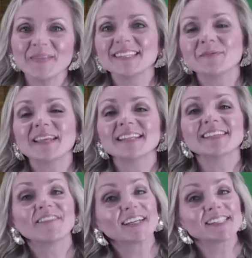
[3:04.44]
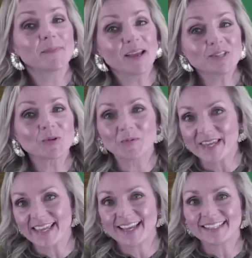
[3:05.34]
this weekend is a very special
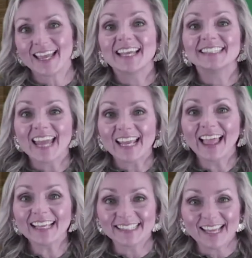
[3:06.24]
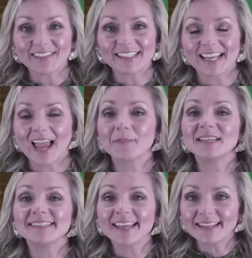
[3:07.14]
weekend. Daylight savings time
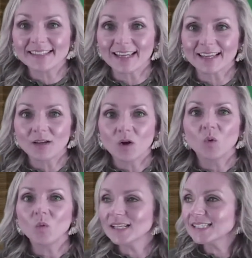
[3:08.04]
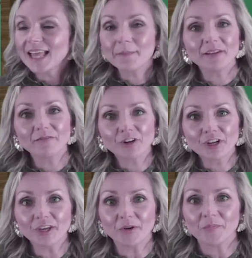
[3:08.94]
is ending. What does that mean for
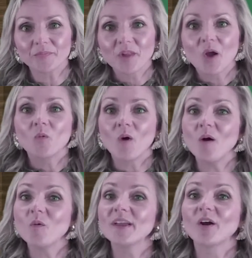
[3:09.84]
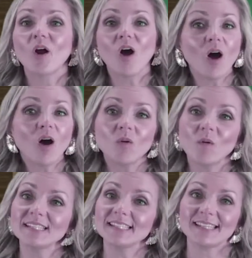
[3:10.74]
you? Well, we are all
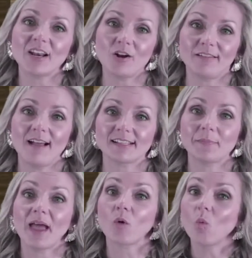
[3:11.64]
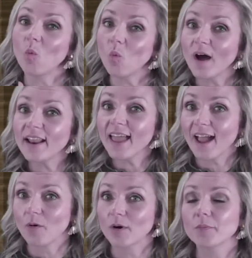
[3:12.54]
going to set our clocks back one
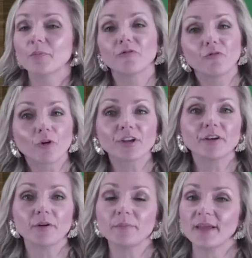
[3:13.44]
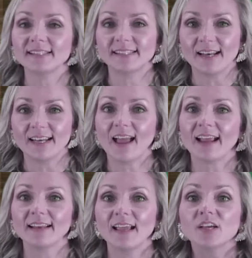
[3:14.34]
hour before you go to bed Sunday night.
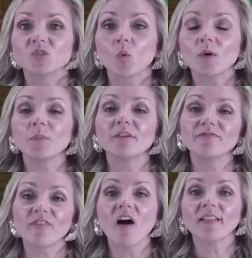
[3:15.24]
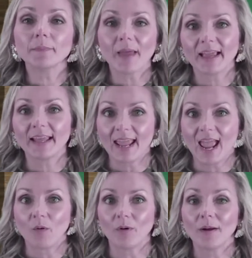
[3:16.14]
So we'll be falling back an
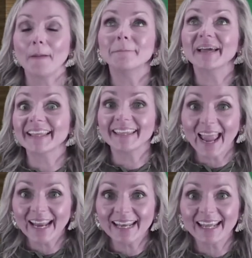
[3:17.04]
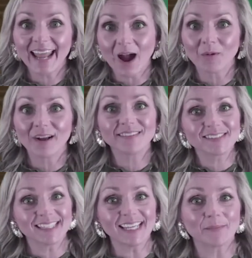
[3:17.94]
hour, but gaining an hour of
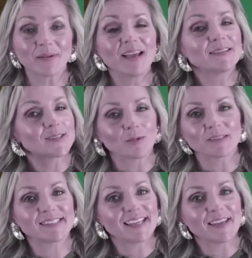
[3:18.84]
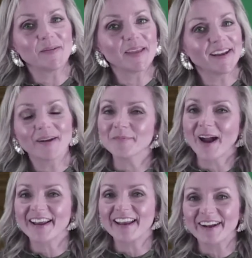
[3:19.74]
sleep. So we'll see you here
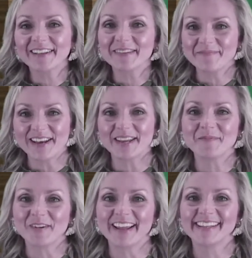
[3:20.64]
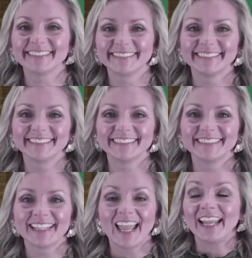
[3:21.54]
bright and early Monday morning.
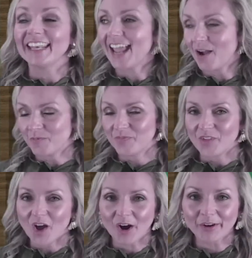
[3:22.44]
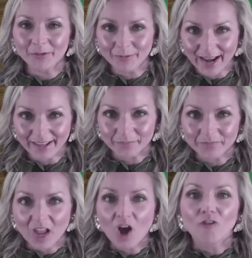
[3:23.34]
Now, are you ready
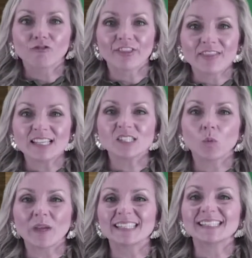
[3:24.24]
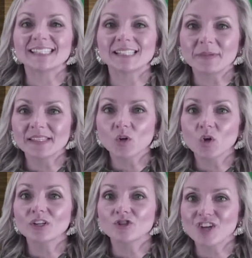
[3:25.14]
for this week's dismissal
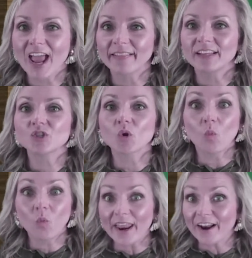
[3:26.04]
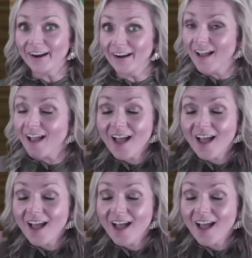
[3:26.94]
challenge winner?